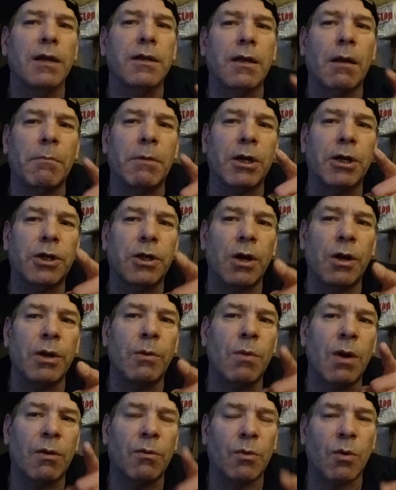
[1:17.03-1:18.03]
So I'm going to show
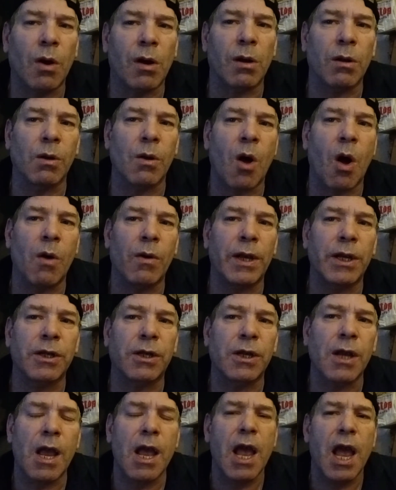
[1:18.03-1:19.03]
you what royal law
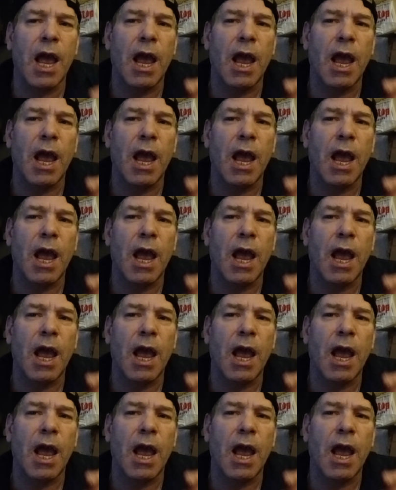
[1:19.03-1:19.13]
is